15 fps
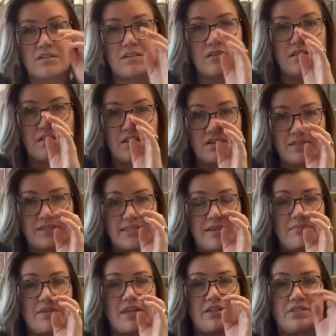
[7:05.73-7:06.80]
And then same
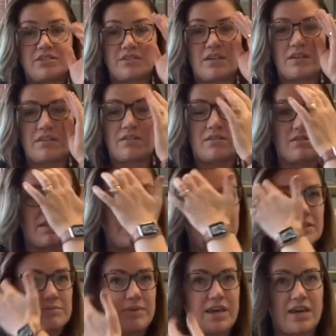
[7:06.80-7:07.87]
thing, just kind of curling
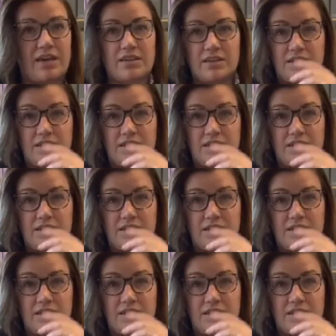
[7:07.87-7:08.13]
these back.